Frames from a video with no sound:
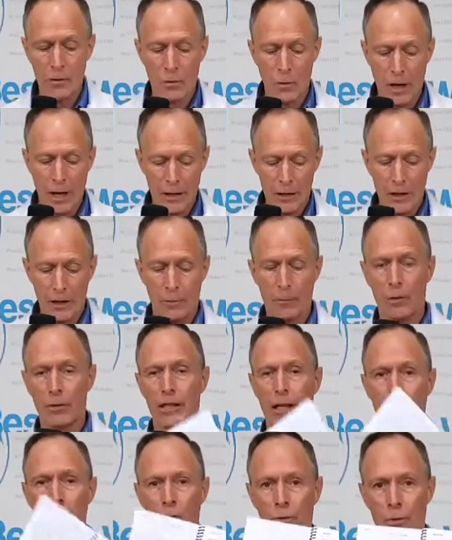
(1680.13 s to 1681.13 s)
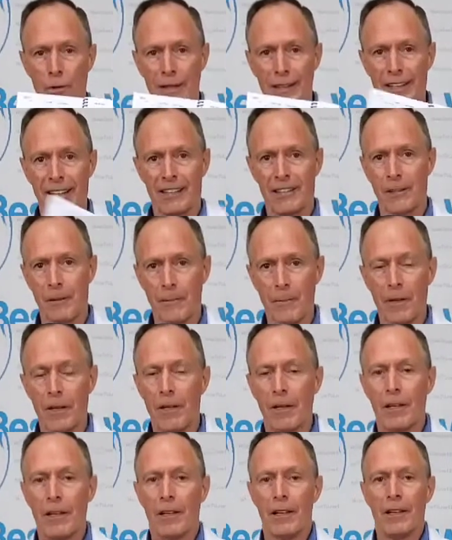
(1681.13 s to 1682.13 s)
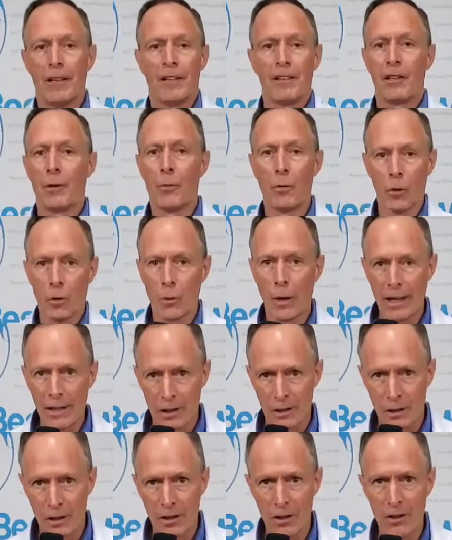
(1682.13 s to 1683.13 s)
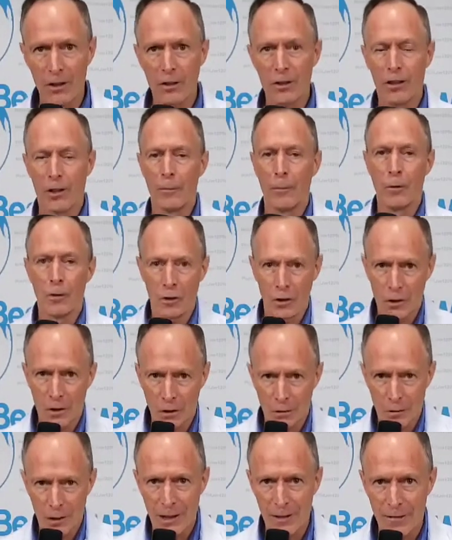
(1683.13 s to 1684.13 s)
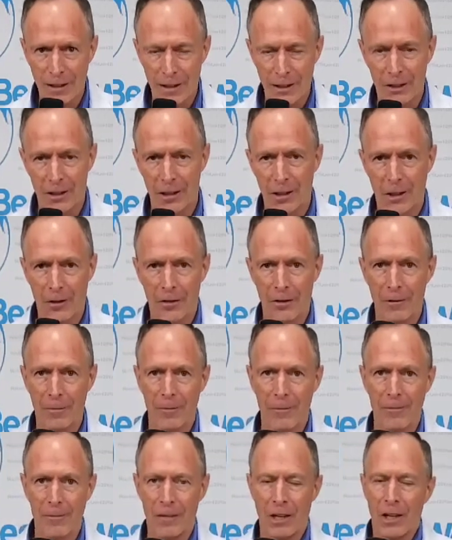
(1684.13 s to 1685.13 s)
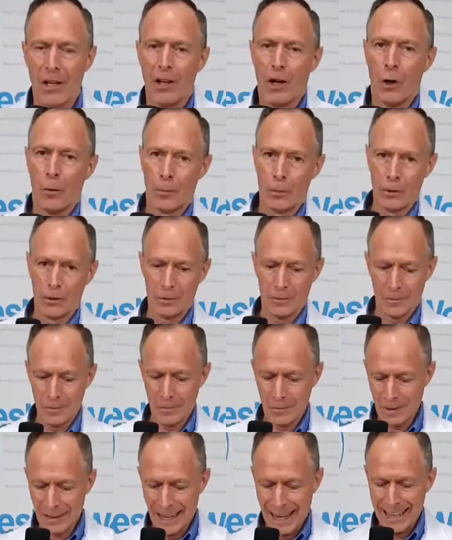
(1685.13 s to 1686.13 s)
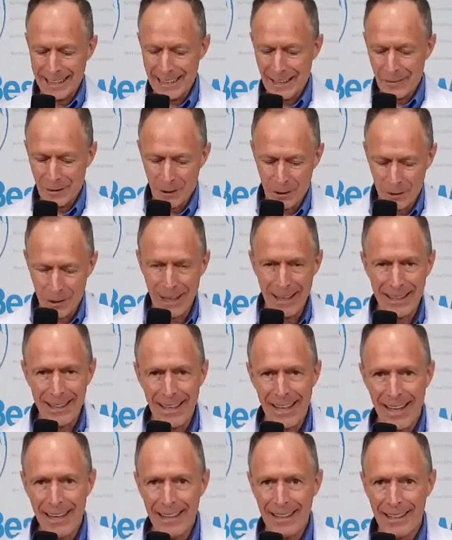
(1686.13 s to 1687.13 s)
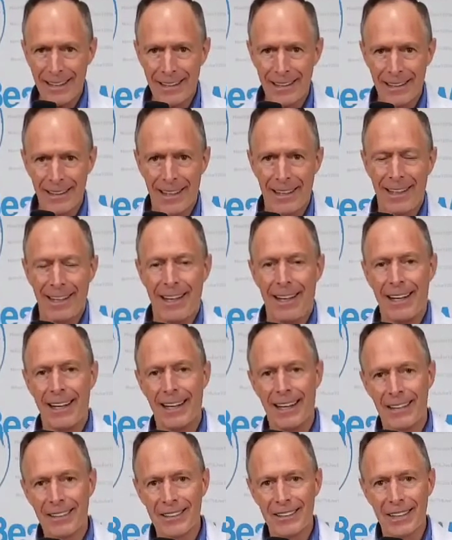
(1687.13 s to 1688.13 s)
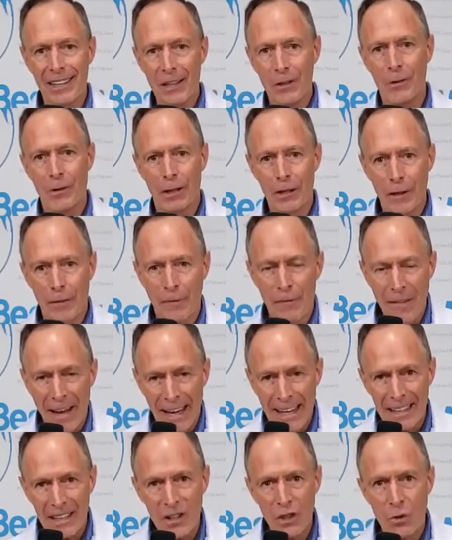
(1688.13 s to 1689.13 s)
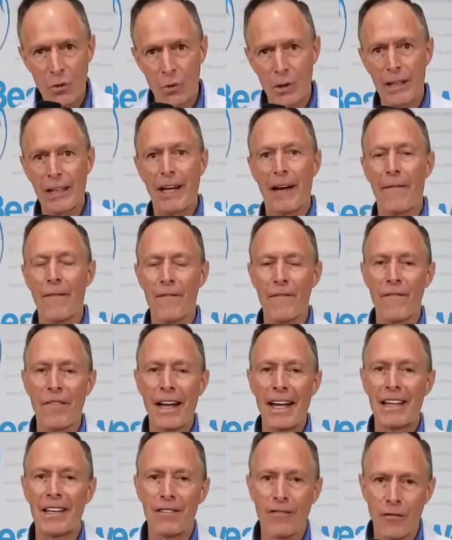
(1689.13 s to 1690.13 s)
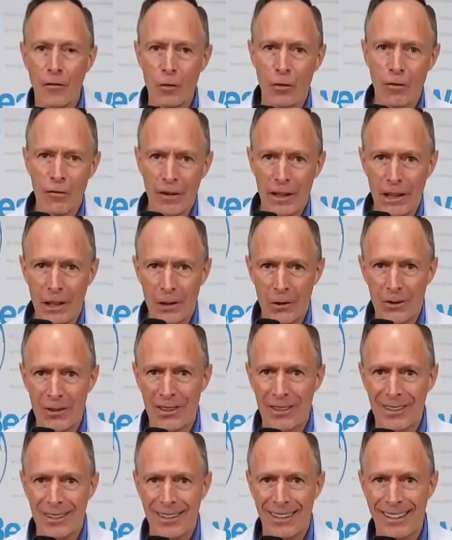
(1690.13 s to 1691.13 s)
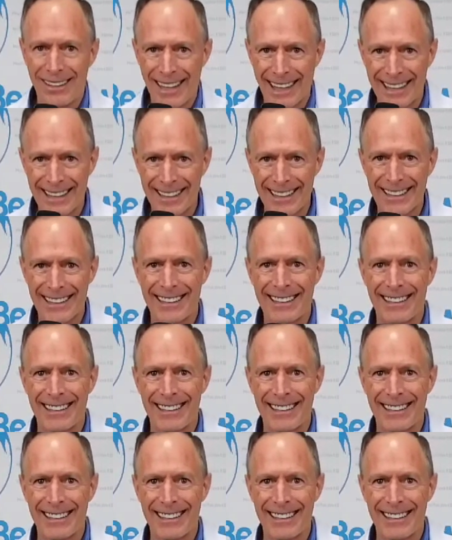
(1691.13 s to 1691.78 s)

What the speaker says: you watch it, the more times you read this, the more weight you're going to lose, the more you're going to reinvent your health. Hope you guys have a great day, and I'll see you on the phase 3 and phase 4 videos next.